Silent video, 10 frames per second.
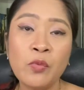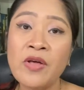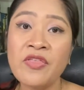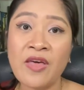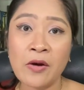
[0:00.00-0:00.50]

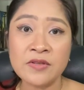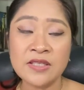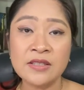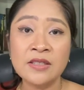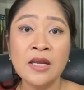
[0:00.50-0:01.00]

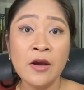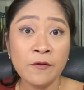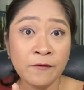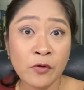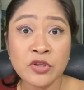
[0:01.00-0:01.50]
1,000
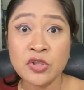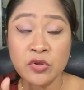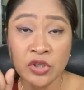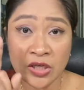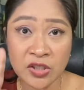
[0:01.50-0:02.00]
votes to
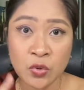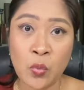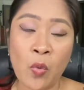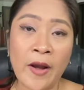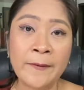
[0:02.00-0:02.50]
just
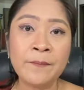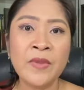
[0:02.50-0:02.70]
one.